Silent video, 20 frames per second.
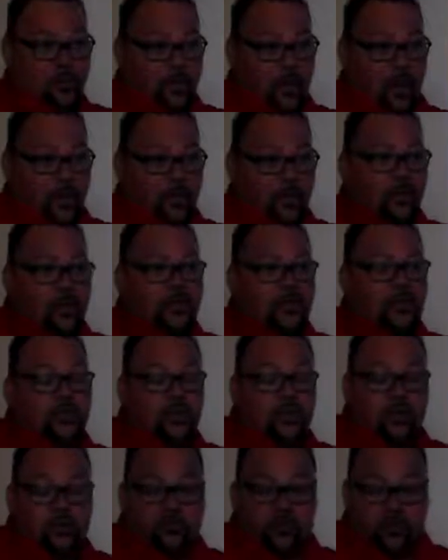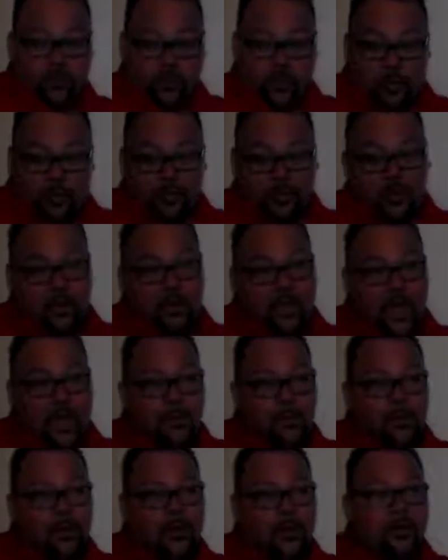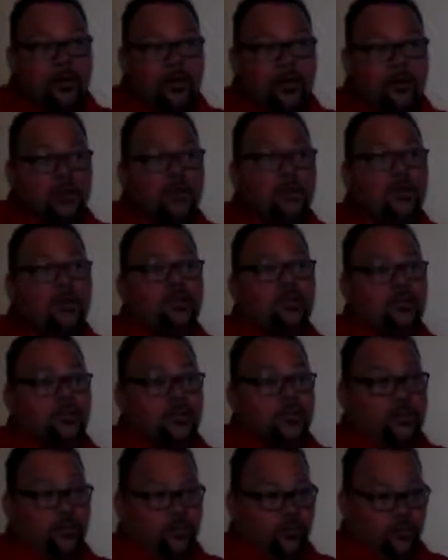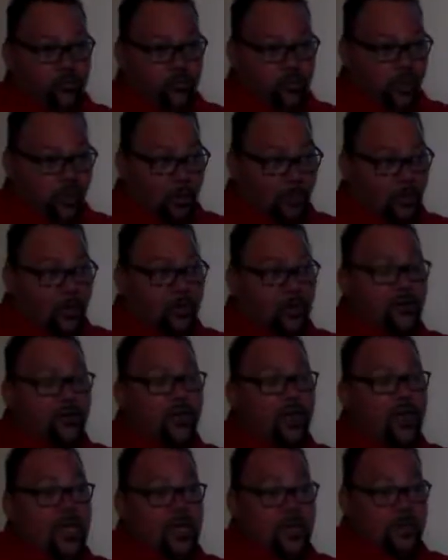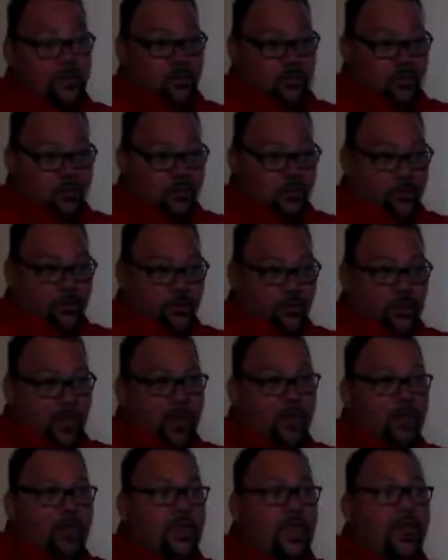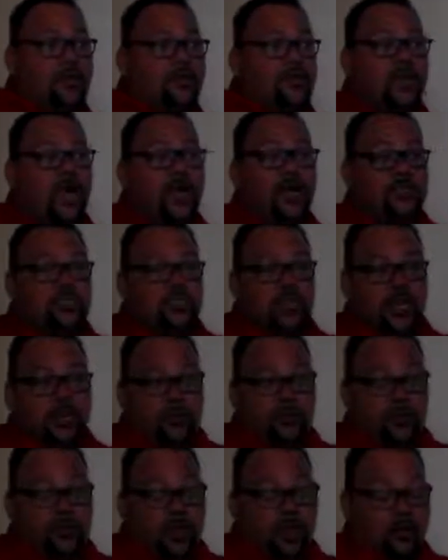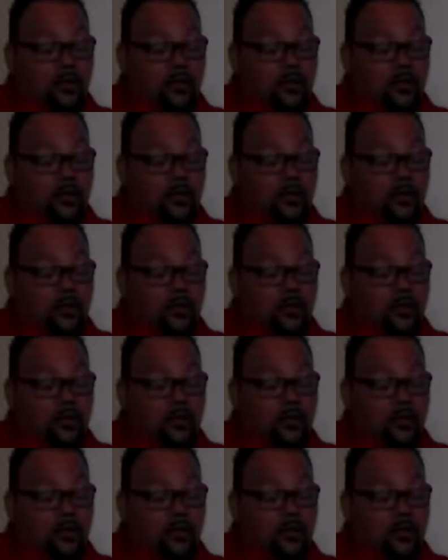Okay? So it goes from the pulmonary capillary to the pulmonary vein, and it carries oxygenated blood.